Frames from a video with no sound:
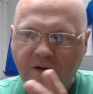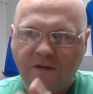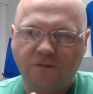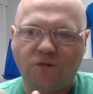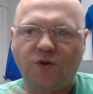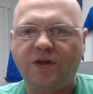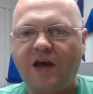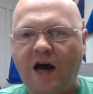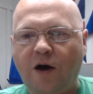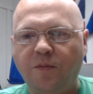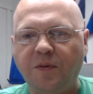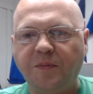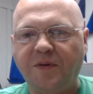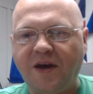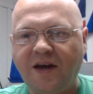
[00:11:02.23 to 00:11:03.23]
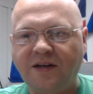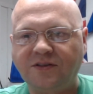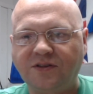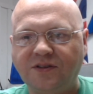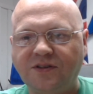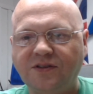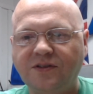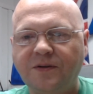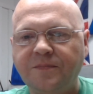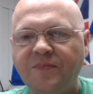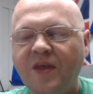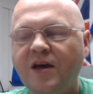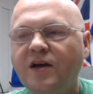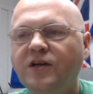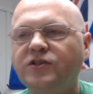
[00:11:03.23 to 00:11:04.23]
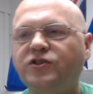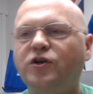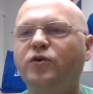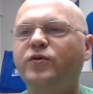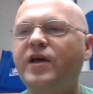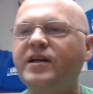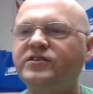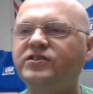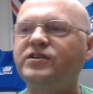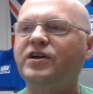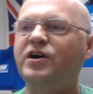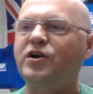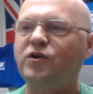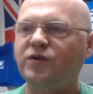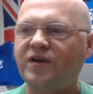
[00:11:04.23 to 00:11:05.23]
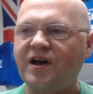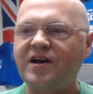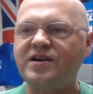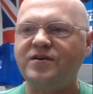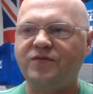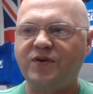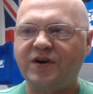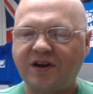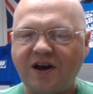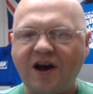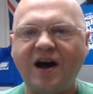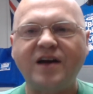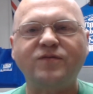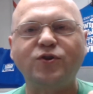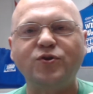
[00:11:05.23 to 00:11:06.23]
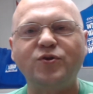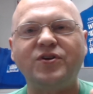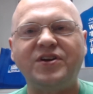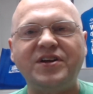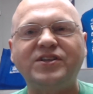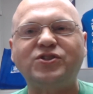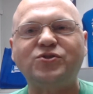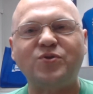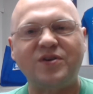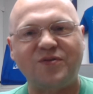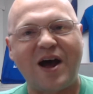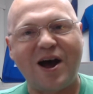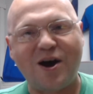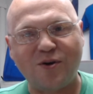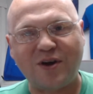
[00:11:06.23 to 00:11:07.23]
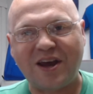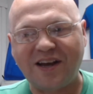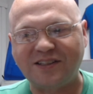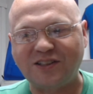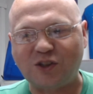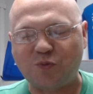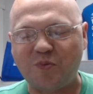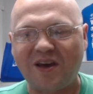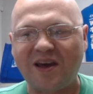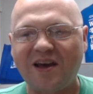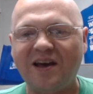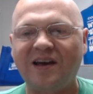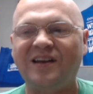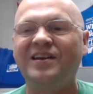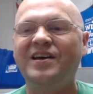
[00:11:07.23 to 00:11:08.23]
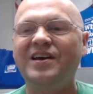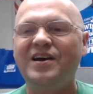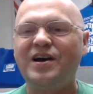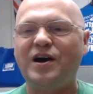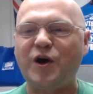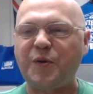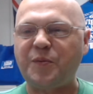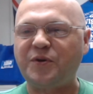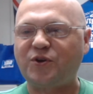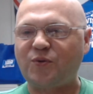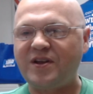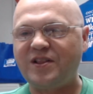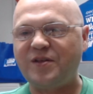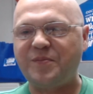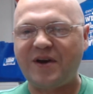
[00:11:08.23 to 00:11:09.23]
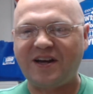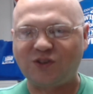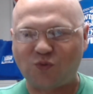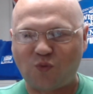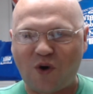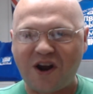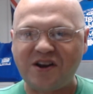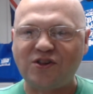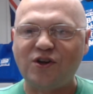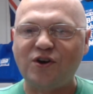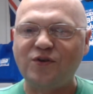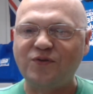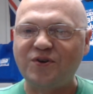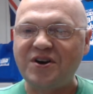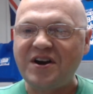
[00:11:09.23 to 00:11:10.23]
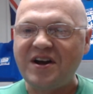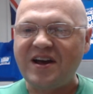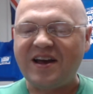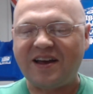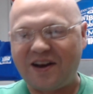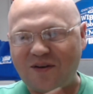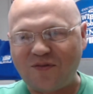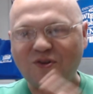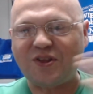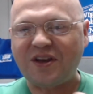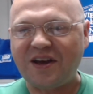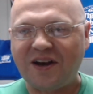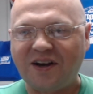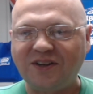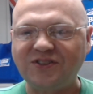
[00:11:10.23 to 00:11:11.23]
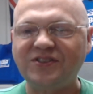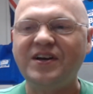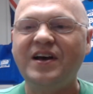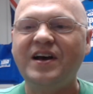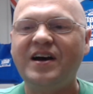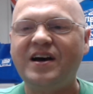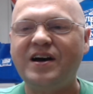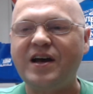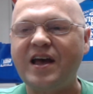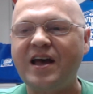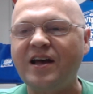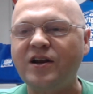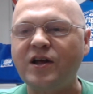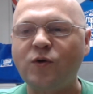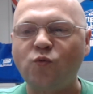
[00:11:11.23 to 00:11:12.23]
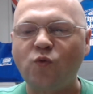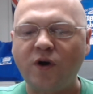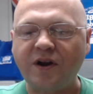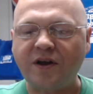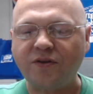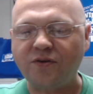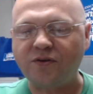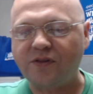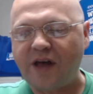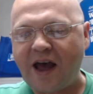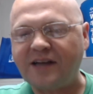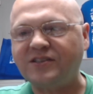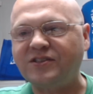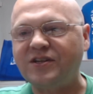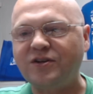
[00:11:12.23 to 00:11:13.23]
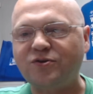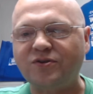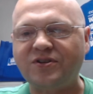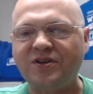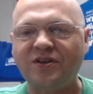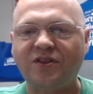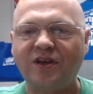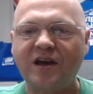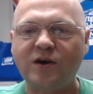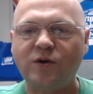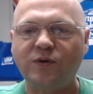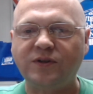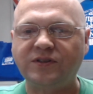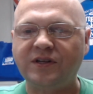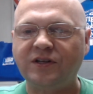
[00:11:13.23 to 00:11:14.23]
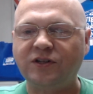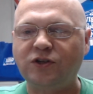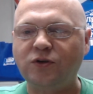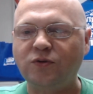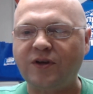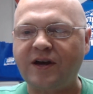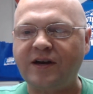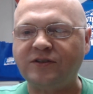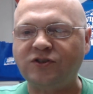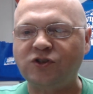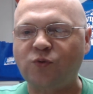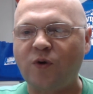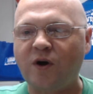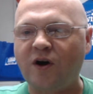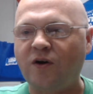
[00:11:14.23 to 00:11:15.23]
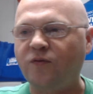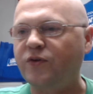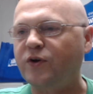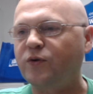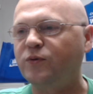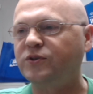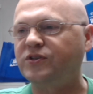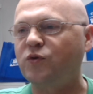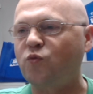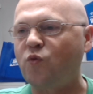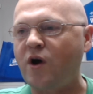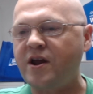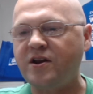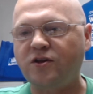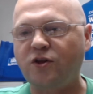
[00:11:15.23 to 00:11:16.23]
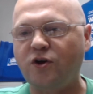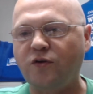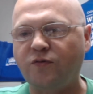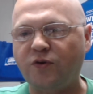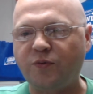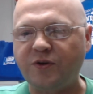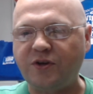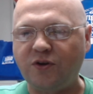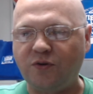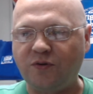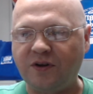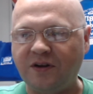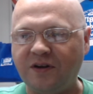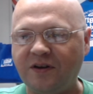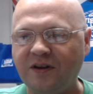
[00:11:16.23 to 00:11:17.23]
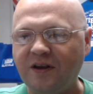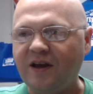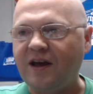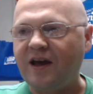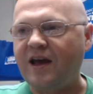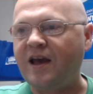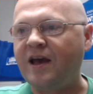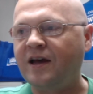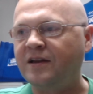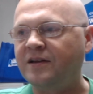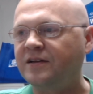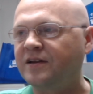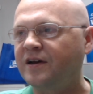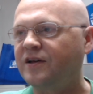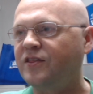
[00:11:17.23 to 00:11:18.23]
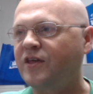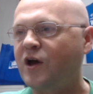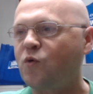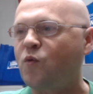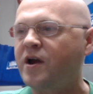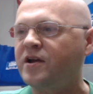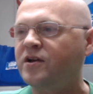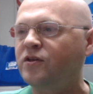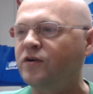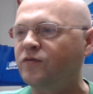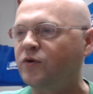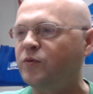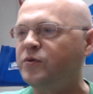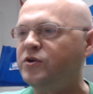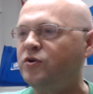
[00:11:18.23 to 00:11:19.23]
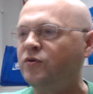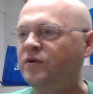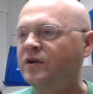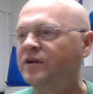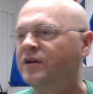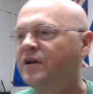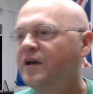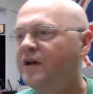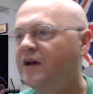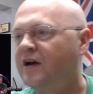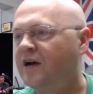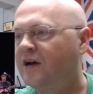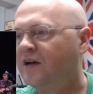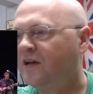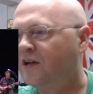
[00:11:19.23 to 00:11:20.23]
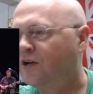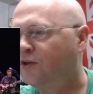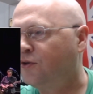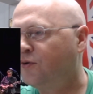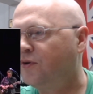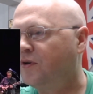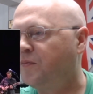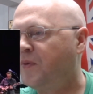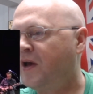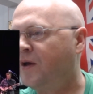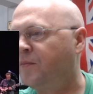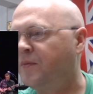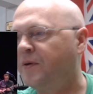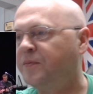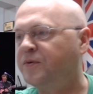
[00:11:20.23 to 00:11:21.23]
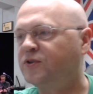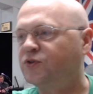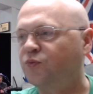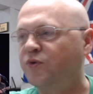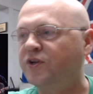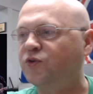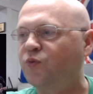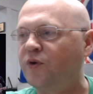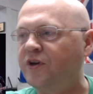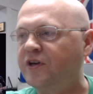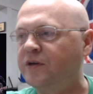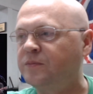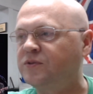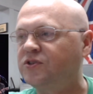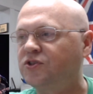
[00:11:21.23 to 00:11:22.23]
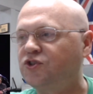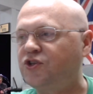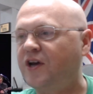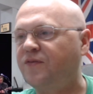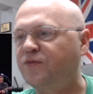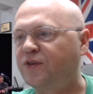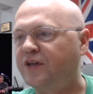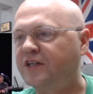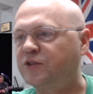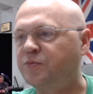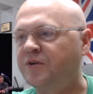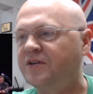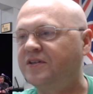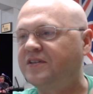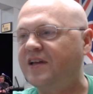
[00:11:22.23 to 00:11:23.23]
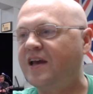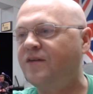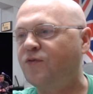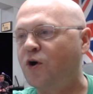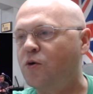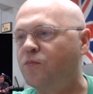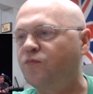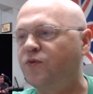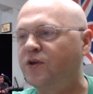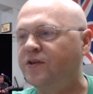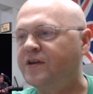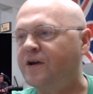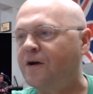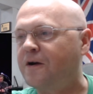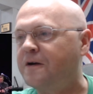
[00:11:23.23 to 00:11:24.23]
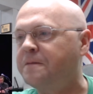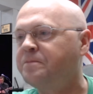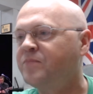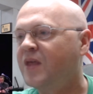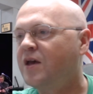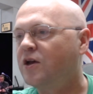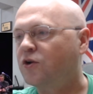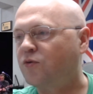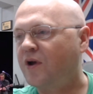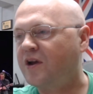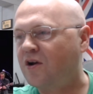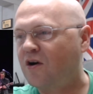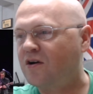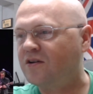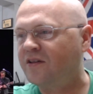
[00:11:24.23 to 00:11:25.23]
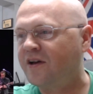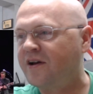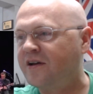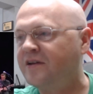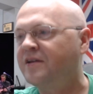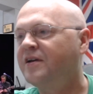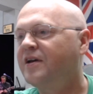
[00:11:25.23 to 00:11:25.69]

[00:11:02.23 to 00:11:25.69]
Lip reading: for the album Kansas. So that's kind of a convoluted history of how Kansas began between the bands White Clover and everything else. And one other last interesting thing was in 2012 there was a White Clover reunion, and that White Clover reunion included band members Rich Williams, Jeff Glixman, Dave Hope, Phil Ehart, Greg Hartline,